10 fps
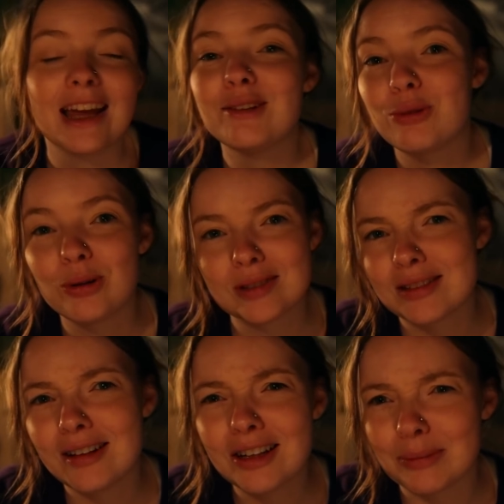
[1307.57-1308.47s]
And of course,
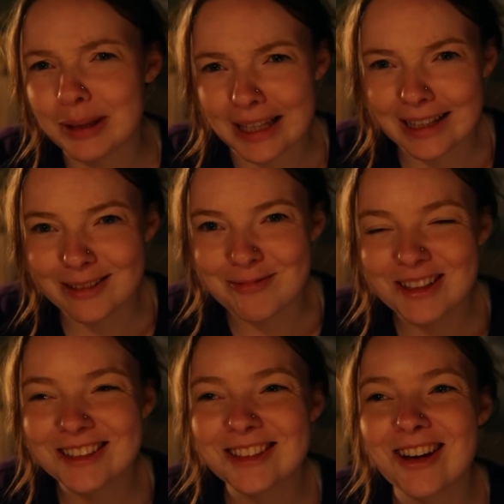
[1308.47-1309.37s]
it's not going to be
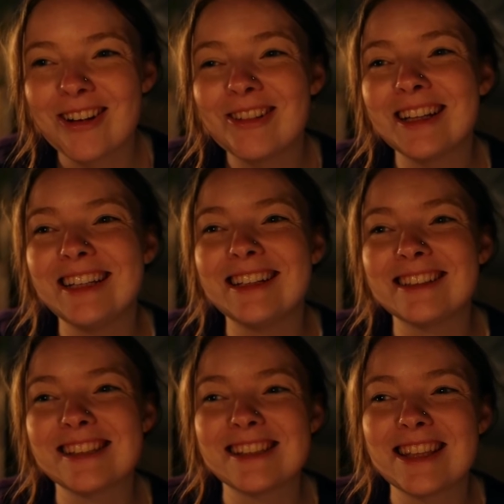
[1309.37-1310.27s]
him. So he
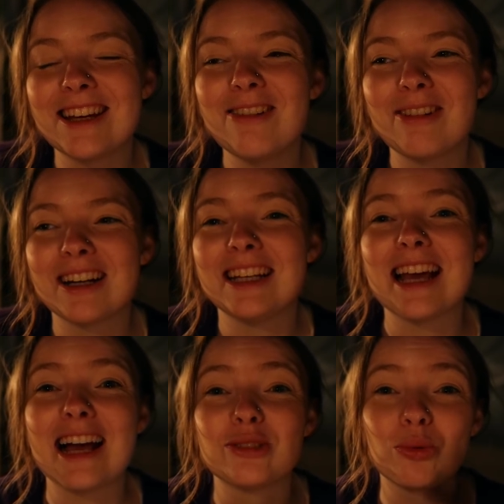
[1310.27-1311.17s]
does this thing where he
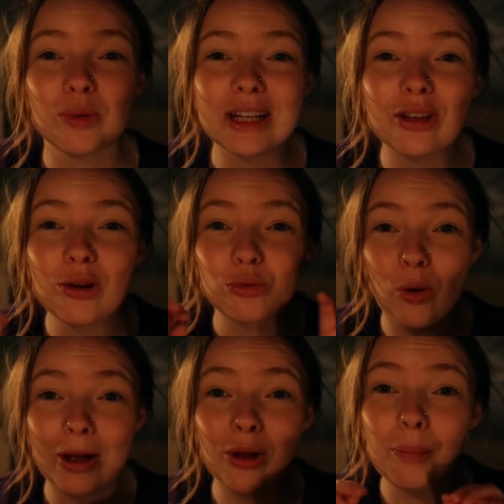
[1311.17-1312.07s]
has real
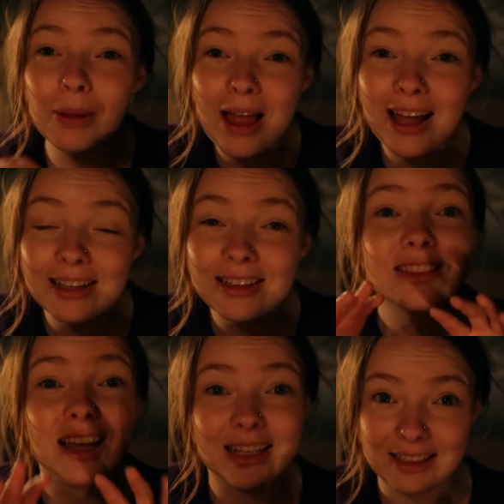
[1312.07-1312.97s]
royal
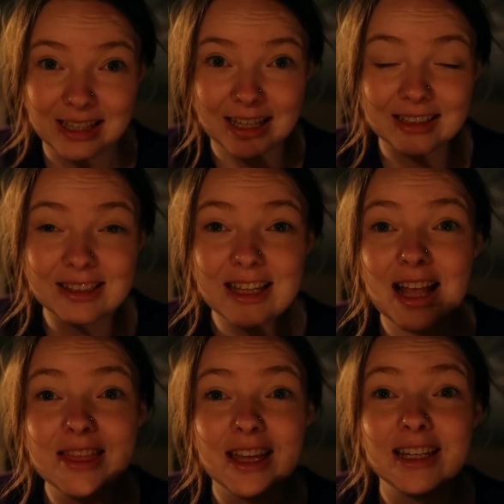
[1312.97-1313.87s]
bloodline kids,
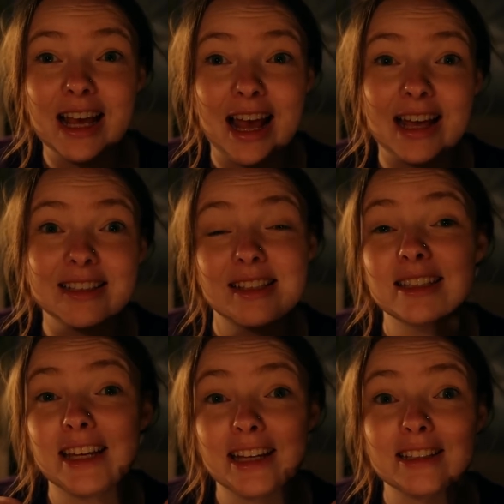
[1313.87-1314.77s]
and then he has
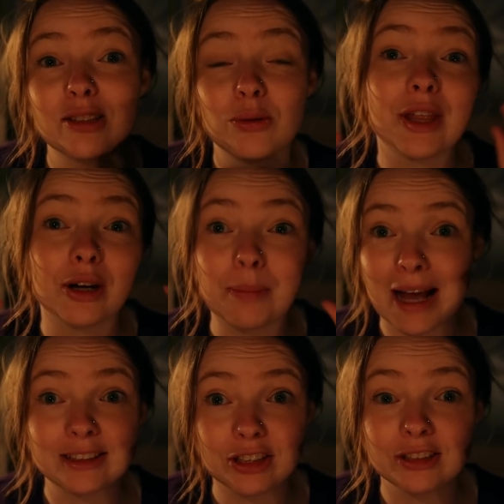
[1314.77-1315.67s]
kids that are
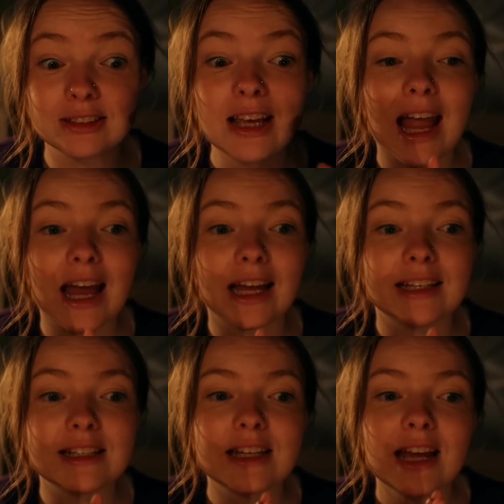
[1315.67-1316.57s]
bastards.
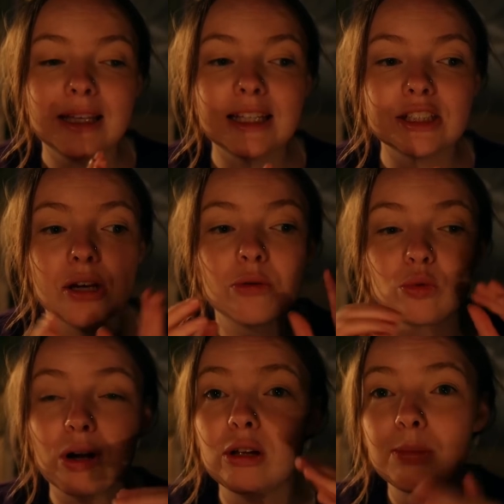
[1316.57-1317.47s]
And each
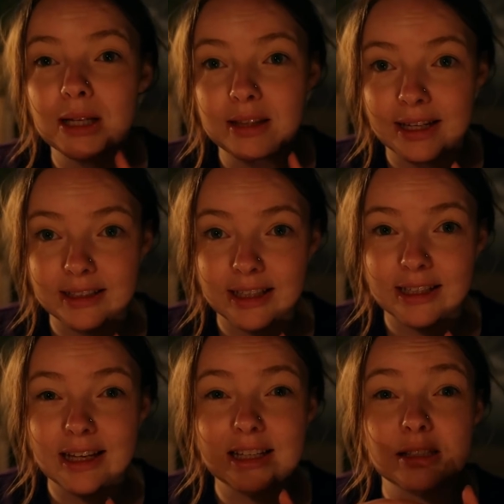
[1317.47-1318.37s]
royal bloodline
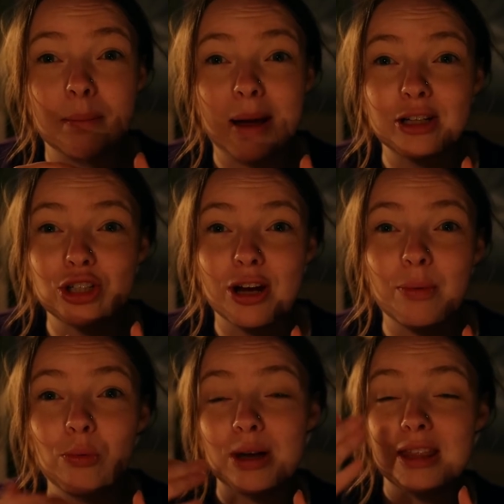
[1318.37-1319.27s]
kid is matched
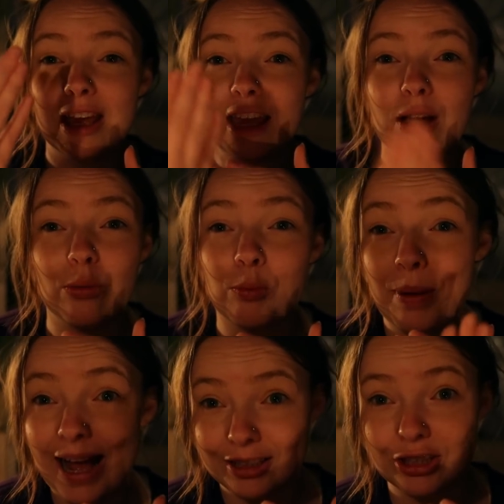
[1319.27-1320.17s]
up with a
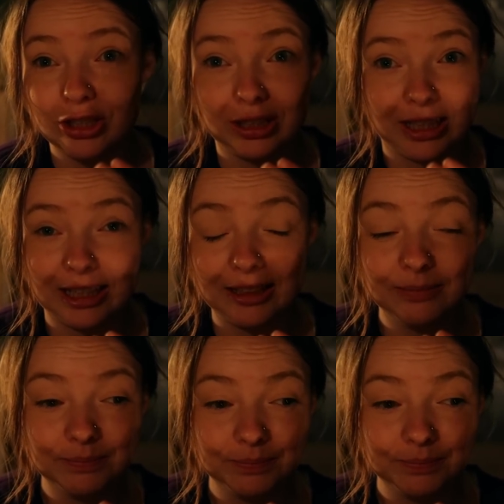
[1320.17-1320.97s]
bastard kid.